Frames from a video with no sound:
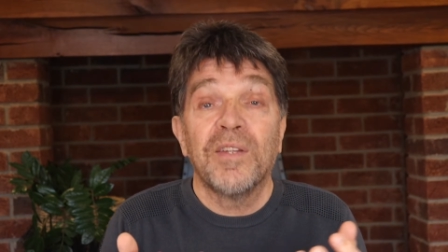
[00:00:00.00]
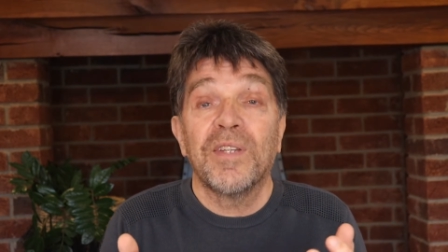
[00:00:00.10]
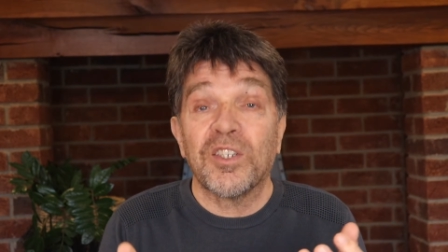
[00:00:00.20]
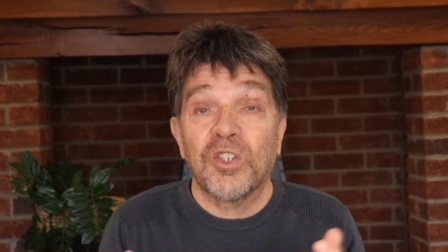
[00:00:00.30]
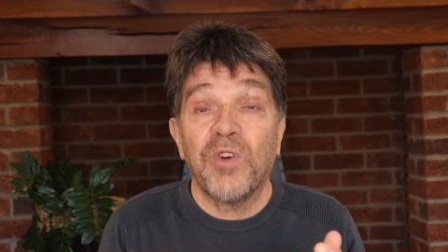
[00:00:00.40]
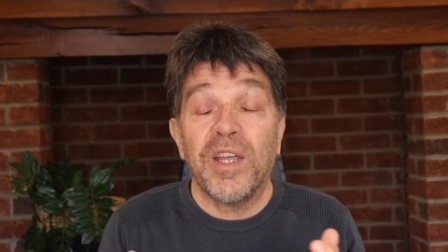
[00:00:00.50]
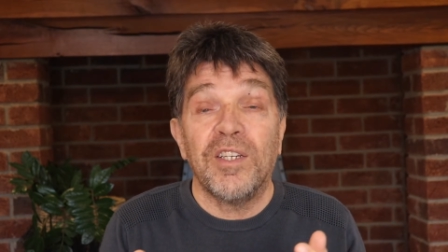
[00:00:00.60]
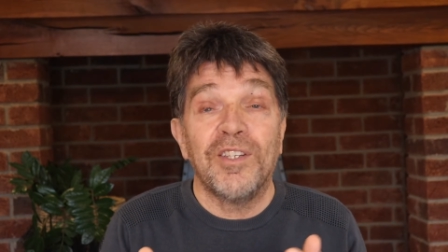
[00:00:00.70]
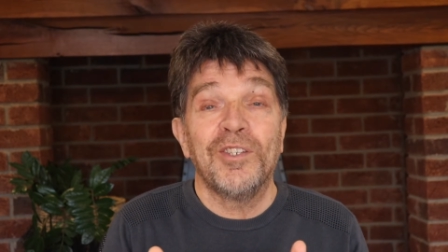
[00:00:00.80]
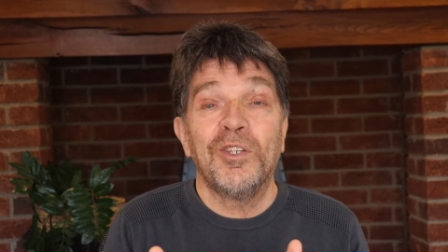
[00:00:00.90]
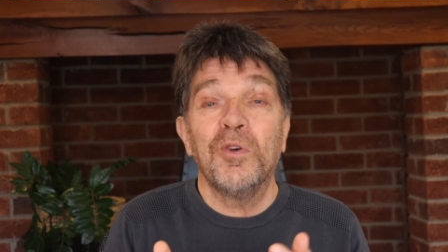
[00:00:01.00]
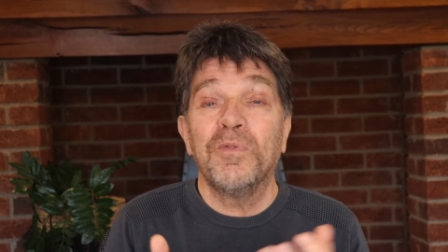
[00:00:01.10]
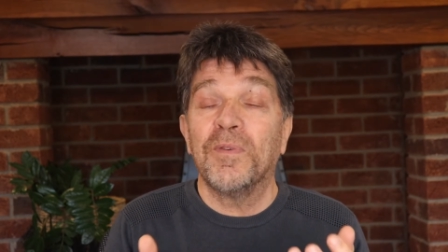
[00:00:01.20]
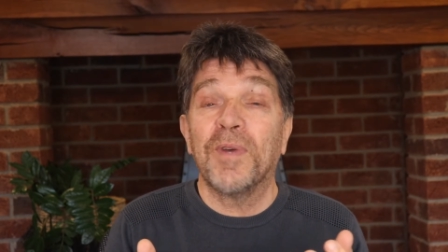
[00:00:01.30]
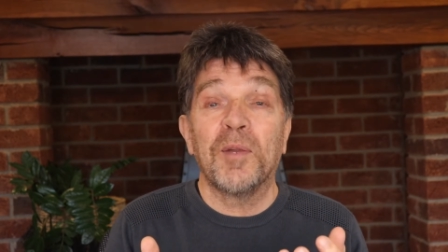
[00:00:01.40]
that's great.
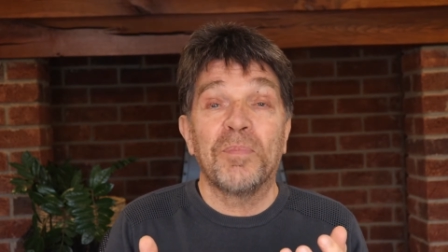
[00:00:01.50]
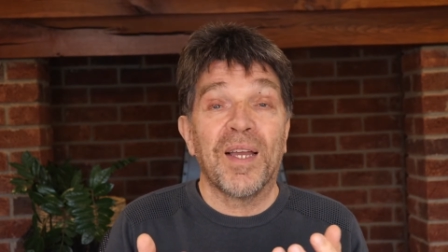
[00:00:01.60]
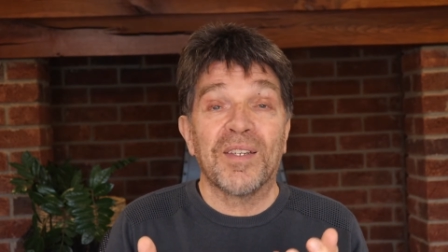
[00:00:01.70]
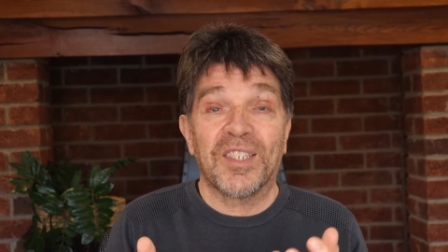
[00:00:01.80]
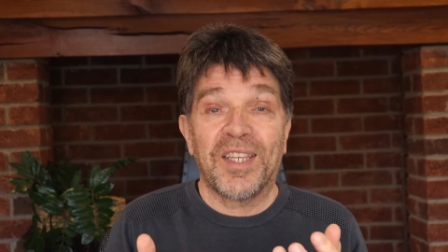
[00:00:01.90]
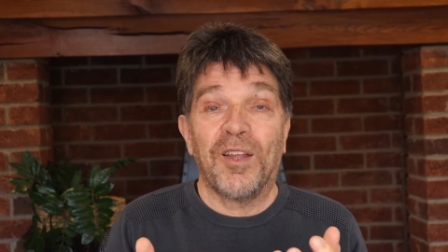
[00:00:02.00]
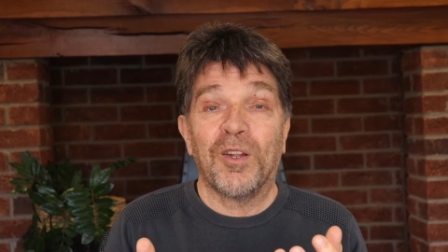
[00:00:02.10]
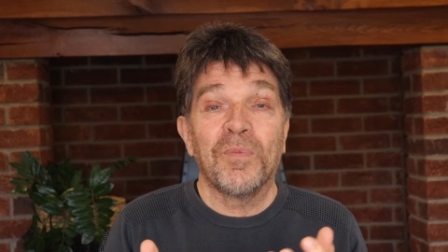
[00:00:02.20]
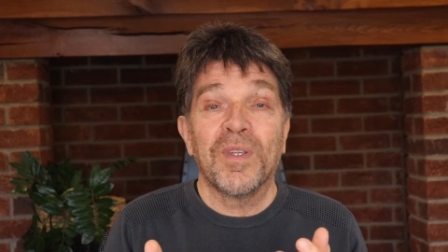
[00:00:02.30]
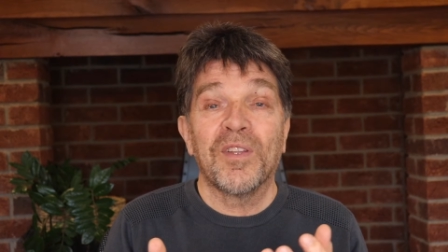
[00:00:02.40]
You've developed that skill.